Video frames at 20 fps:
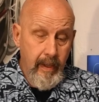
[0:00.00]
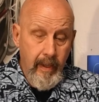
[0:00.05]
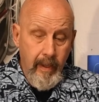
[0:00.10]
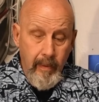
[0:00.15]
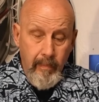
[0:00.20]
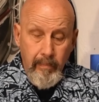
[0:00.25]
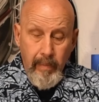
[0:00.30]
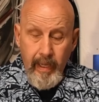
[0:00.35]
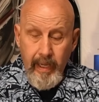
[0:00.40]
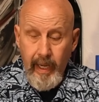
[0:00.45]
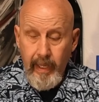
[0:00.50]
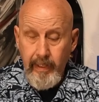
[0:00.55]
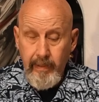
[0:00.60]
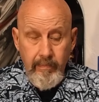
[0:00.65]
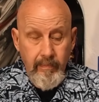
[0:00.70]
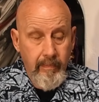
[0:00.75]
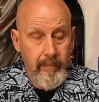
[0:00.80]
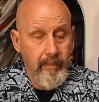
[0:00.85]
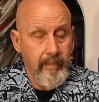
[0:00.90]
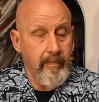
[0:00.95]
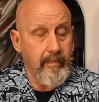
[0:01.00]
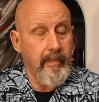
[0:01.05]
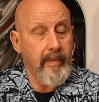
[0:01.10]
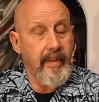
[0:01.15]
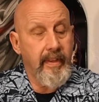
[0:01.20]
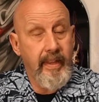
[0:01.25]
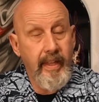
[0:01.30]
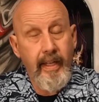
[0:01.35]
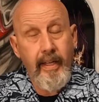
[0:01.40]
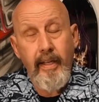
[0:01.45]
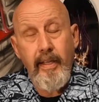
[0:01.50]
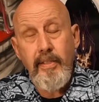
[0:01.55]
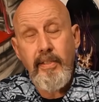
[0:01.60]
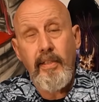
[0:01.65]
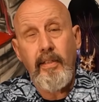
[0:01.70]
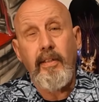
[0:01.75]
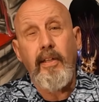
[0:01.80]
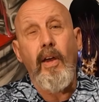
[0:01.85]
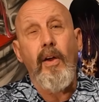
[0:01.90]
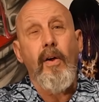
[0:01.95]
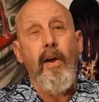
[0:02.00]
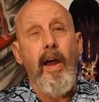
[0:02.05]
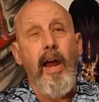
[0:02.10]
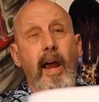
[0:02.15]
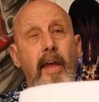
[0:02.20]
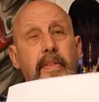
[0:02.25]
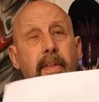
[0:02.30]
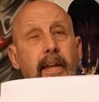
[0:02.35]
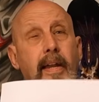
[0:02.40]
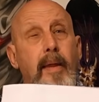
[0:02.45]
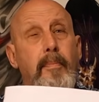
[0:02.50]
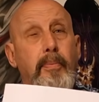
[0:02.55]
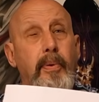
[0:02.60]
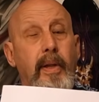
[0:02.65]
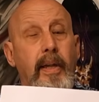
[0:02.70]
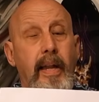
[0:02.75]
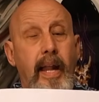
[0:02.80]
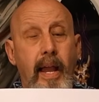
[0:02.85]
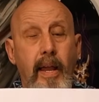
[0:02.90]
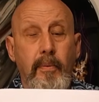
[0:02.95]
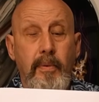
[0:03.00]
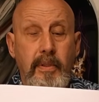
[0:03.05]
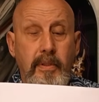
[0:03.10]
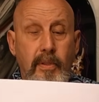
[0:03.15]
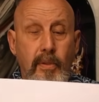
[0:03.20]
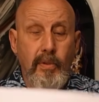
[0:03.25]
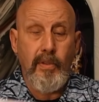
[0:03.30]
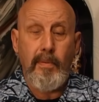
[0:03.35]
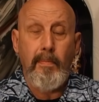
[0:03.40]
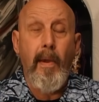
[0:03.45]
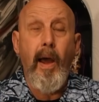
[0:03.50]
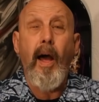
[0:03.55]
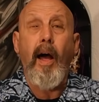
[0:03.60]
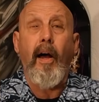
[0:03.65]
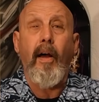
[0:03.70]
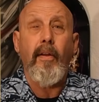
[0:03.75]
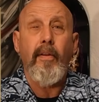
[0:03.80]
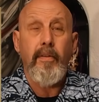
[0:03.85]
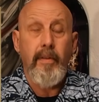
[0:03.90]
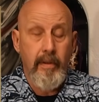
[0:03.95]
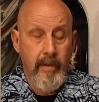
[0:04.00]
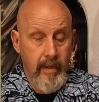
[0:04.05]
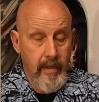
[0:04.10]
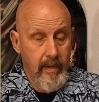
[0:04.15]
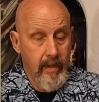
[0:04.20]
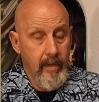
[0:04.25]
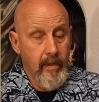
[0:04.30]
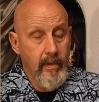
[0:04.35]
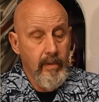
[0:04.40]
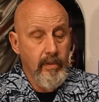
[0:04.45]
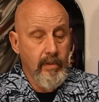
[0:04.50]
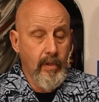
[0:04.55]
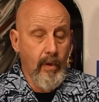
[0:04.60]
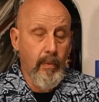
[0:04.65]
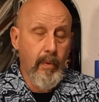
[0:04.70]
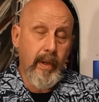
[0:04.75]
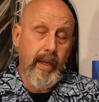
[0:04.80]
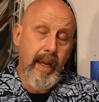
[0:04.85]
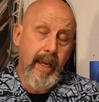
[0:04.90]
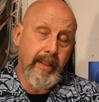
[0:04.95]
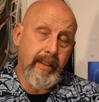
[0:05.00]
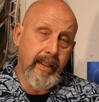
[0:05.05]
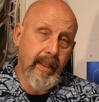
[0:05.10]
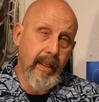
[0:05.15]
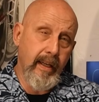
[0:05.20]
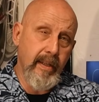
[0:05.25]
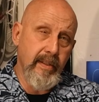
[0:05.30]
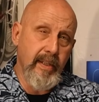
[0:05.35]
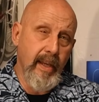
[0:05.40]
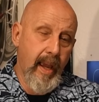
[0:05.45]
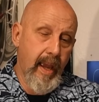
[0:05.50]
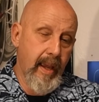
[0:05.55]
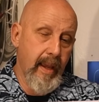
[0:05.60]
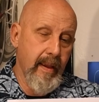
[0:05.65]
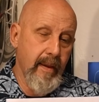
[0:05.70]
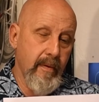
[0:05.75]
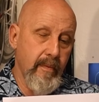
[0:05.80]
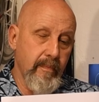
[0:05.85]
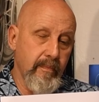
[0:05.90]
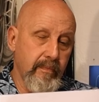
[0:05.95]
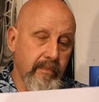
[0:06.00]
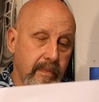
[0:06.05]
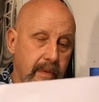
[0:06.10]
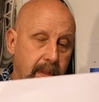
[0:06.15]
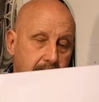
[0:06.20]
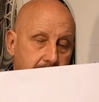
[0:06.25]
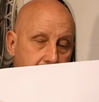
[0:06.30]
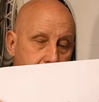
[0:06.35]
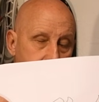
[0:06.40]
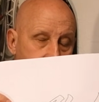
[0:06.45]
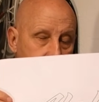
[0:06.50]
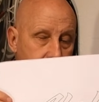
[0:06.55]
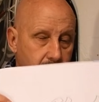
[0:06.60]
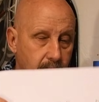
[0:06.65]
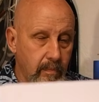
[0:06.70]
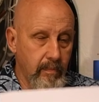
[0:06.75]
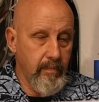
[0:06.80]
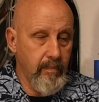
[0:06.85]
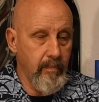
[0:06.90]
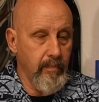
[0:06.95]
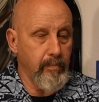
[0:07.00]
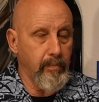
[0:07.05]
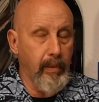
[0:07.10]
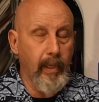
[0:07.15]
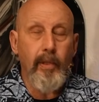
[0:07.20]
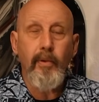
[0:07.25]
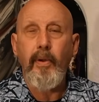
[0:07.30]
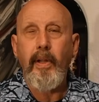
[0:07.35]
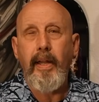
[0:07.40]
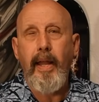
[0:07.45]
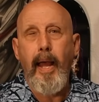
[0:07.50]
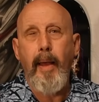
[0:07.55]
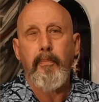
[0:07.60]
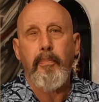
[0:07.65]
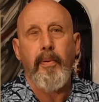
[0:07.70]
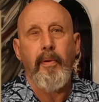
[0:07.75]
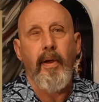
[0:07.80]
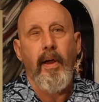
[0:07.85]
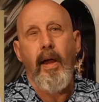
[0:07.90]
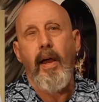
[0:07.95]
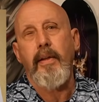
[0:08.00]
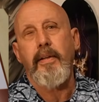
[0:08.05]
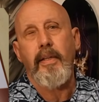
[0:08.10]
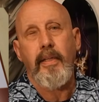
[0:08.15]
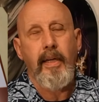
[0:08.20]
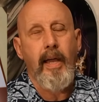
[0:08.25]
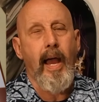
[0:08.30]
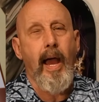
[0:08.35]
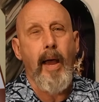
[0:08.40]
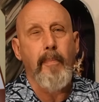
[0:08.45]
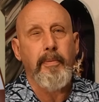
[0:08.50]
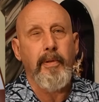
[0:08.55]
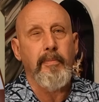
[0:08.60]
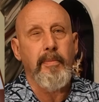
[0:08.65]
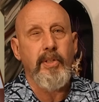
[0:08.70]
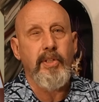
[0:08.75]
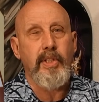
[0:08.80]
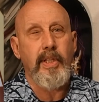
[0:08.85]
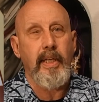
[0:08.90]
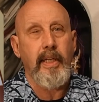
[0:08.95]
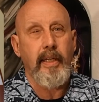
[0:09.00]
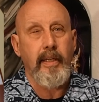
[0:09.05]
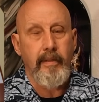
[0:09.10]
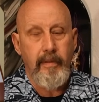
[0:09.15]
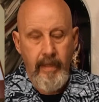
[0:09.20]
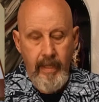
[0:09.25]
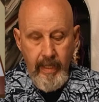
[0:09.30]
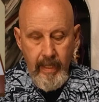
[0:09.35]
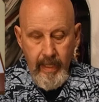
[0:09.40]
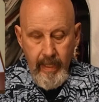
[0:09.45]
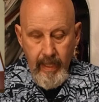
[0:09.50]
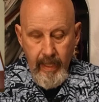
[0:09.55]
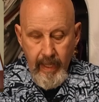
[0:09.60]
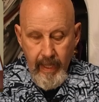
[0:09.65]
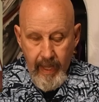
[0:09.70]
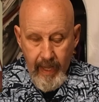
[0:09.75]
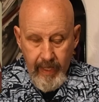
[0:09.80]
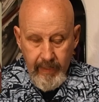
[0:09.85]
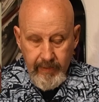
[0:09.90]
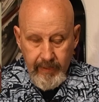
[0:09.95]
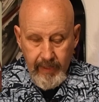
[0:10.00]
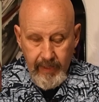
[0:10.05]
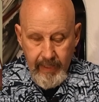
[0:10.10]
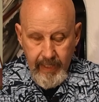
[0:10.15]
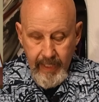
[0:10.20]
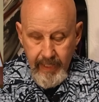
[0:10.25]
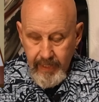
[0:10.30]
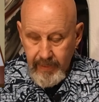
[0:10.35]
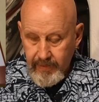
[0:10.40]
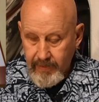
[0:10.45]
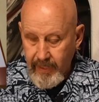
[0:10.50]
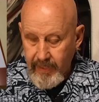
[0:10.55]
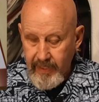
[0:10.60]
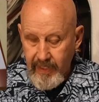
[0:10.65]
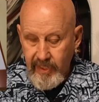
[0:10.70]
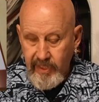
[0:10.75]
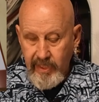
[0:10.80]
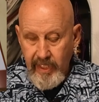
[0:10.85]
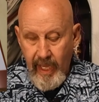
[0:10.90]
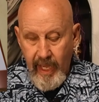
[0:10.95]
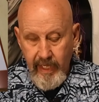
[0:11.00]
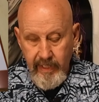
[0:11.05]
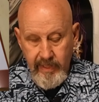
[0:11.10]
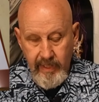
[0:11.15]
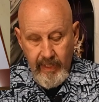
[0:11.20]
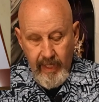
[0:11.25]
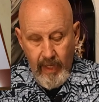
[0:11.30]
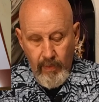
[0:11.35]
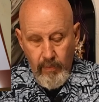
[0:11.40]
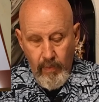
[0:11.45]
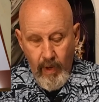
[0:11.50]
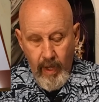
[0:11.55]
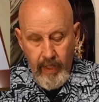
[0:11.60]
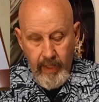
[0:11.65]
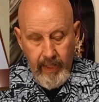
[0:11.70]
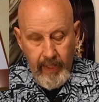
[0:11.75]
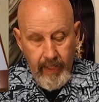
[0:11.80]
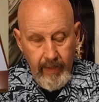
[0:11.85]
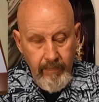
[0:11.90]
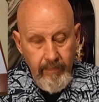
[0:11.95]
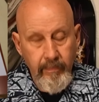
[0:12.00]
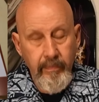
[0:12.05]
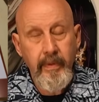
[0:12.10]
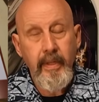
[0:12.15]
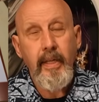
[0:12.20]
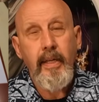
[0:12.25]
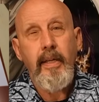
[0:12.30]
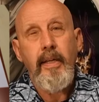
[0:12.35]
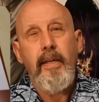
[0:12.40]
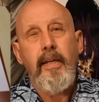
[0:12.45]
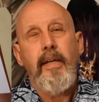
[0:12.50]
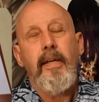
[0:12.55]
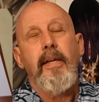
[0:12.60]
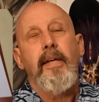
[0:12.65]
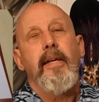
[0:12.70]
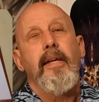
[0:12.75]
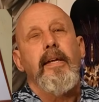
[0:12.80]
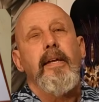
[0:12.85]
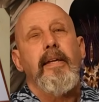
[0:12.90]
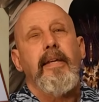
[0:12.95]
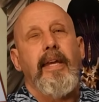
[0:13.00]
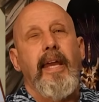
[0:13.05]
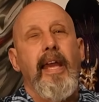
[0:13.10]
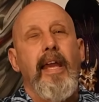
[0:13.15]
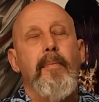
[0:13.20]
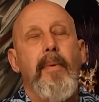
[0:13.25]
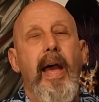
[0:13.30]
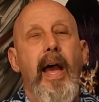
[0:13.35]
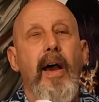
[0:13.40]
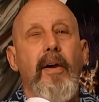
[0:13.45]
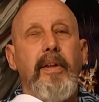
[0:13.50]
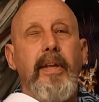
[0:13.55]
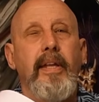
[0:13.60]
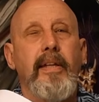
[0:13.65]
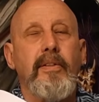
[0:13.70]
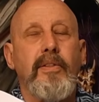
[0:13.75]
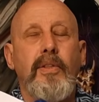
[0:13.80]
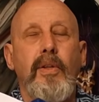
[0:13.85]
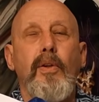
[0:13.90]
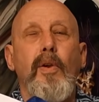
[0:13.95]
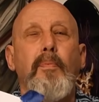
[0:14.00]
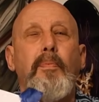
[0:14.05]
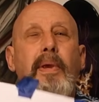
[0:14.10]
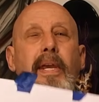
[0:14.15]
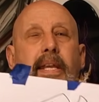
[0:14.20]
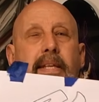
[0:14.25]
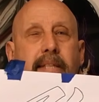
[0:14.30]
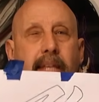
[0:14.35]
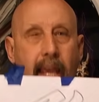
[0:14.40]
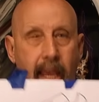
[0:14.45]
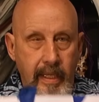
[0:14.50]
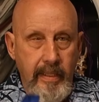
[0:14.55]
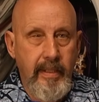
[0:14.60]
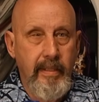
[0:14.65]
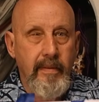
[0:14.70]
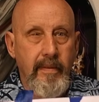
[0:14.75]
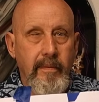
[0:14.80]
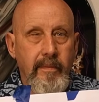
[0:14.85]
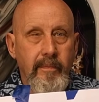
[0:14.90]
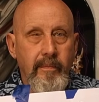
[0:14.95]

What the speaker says: But this aloha that I printed out was too small. So what I did is I blew it up on the copy machine, and to get it to the size that I wanted it, came out in 2 pieces.